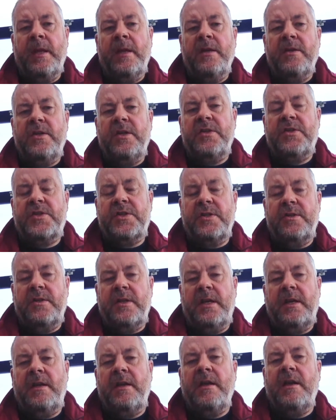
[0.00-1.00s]

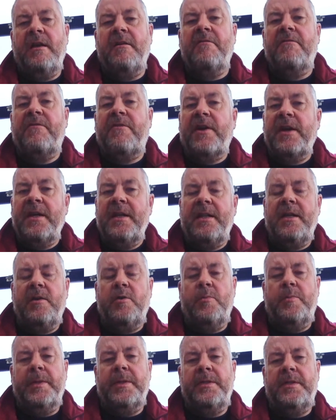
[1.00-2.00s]
Yesterday, it finally
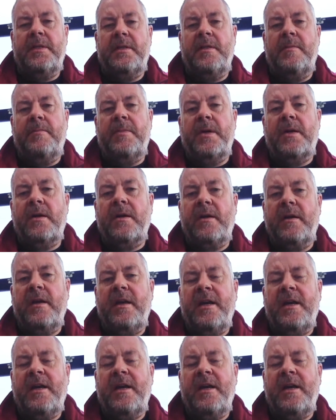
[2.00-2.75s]
opened in the market